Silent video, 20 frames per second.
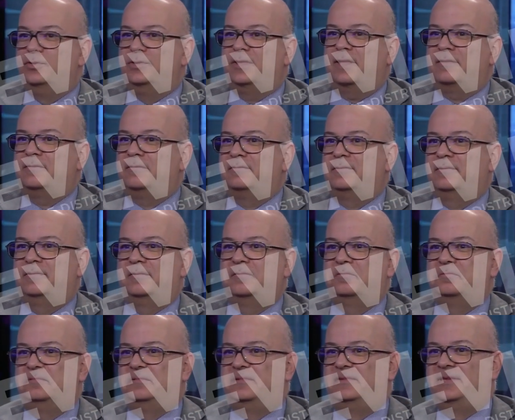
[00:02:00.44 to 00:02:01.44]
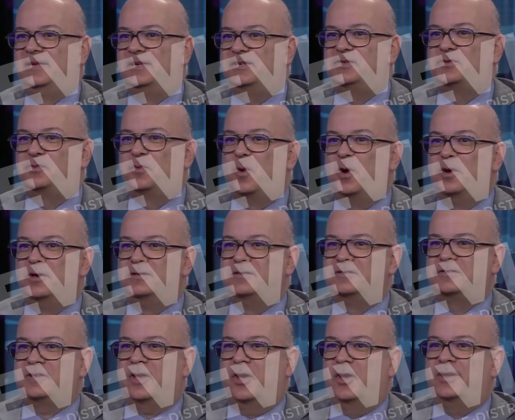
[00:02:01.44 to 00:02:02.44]
you that this
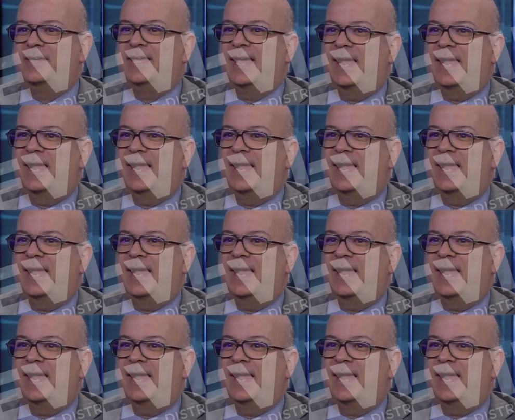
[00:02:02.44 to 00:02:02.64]
was a